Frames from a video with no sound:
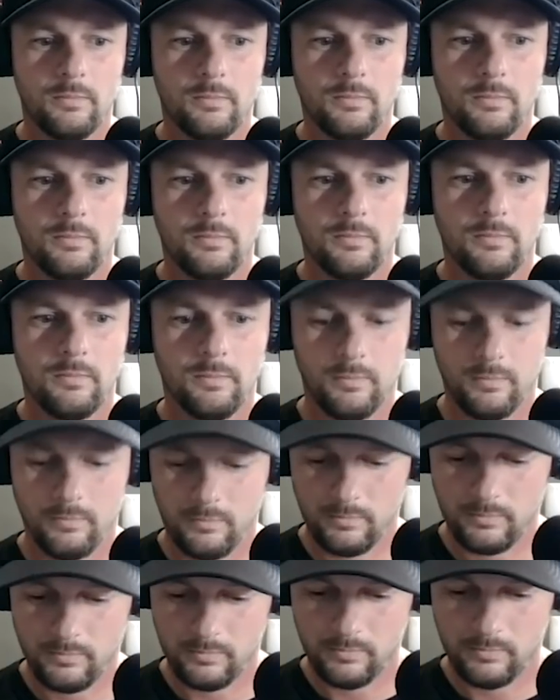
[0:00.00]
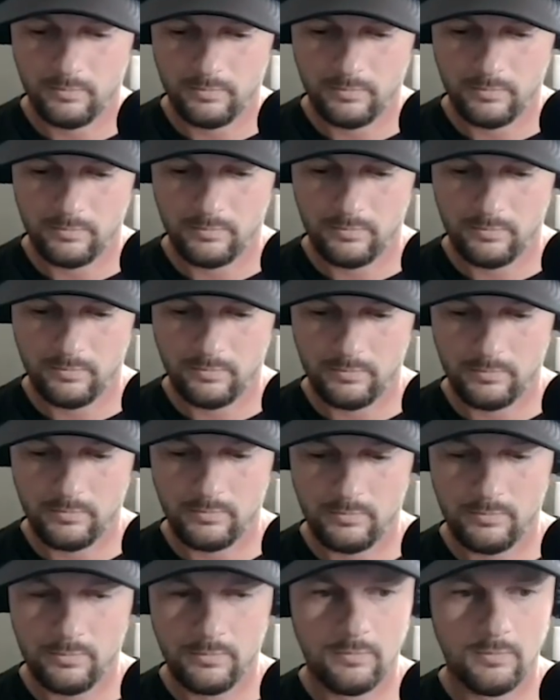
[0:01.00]

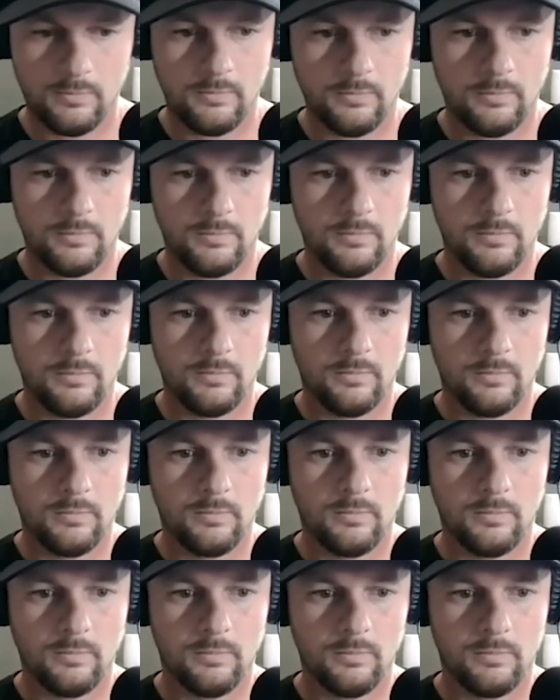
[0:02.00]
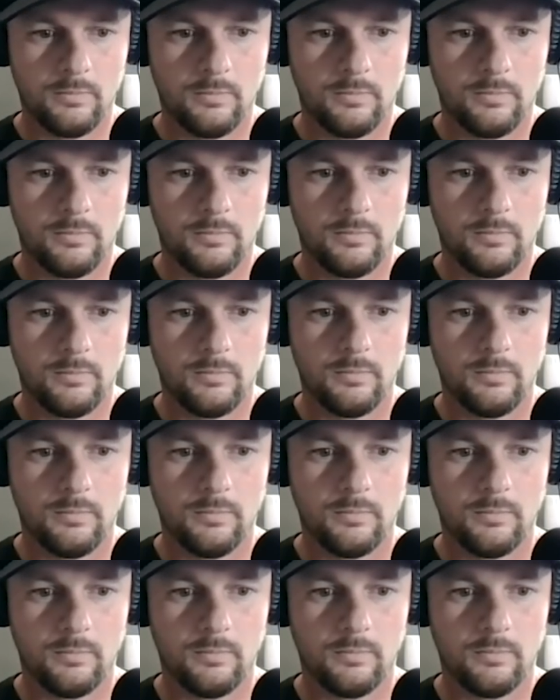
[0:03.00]

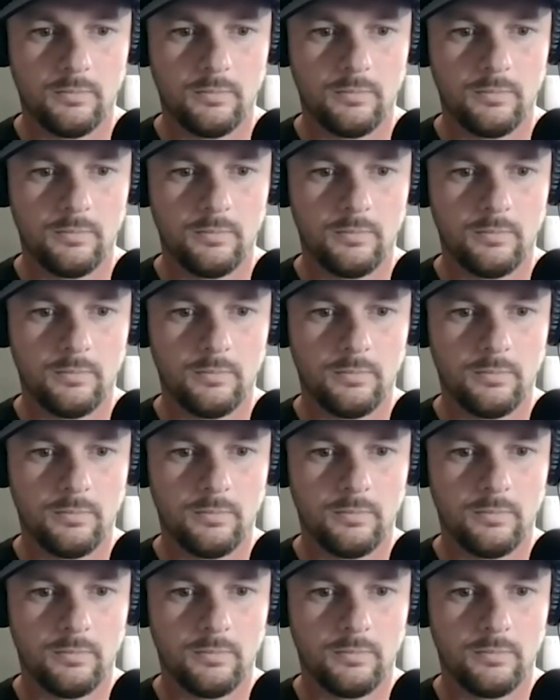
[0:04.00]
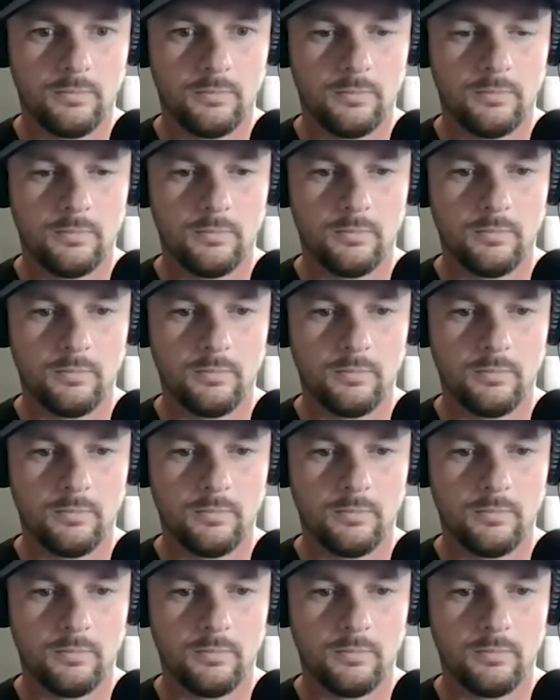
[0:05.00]
No words are spoken by the person on screen.